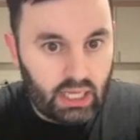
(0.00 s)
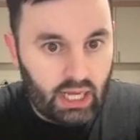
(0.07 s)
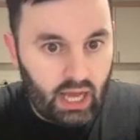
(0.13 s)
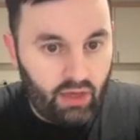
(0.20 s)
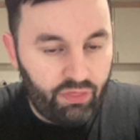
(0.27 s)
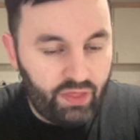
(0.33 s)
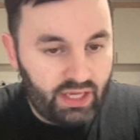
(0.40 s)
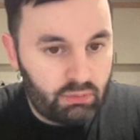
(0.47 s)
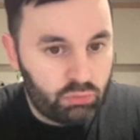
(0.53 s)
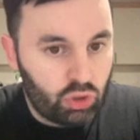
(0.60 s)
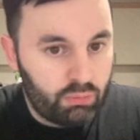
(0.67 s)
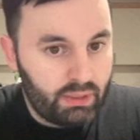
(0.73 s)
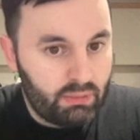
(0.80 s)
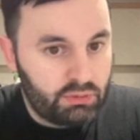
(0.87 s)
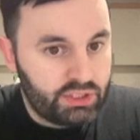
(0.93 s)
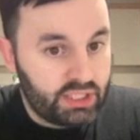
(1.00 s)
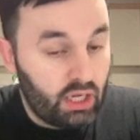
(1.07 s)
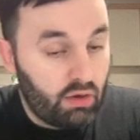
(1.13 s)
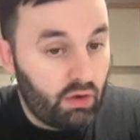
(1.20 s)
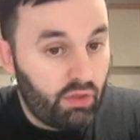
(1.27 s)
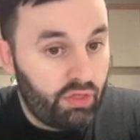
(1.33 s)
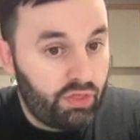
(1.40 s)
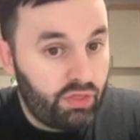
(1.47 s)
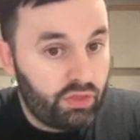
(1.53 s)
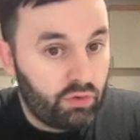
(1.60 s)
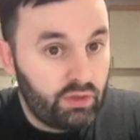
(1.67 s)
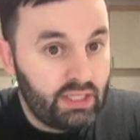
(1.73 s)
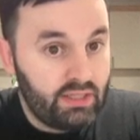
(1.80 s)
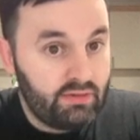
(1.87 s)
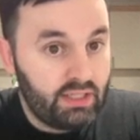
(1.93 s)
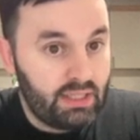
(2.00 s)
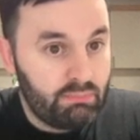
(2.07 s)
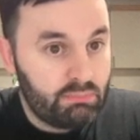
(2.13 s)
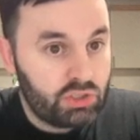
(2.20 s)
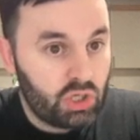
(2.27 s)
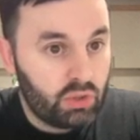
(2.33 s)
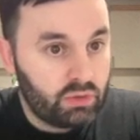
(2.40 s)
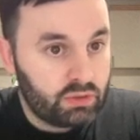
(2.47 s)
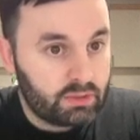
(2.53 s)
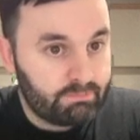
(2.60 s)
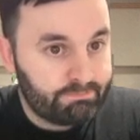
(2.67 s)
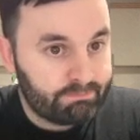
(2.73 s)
I think I'm going to be able to get 3 teams out.